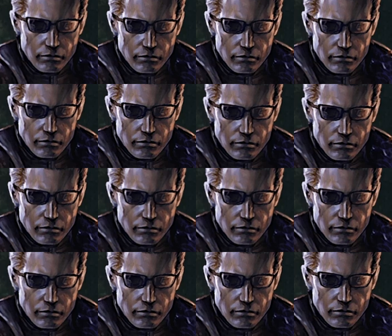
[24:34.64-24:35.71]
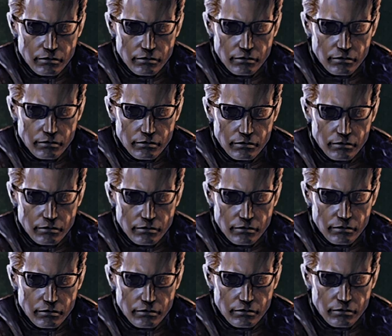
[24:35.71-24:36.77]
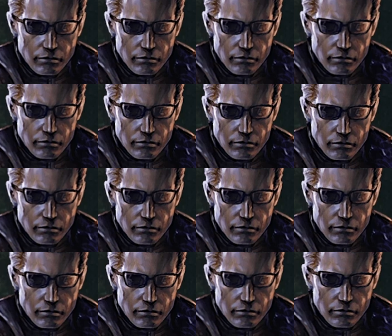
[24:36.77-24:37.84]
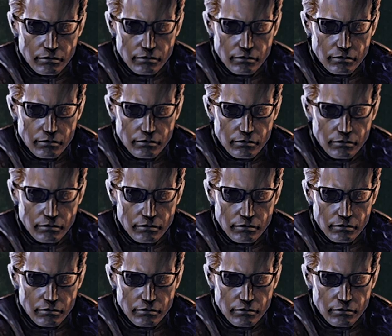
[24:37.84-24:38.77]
The person shown says nothing.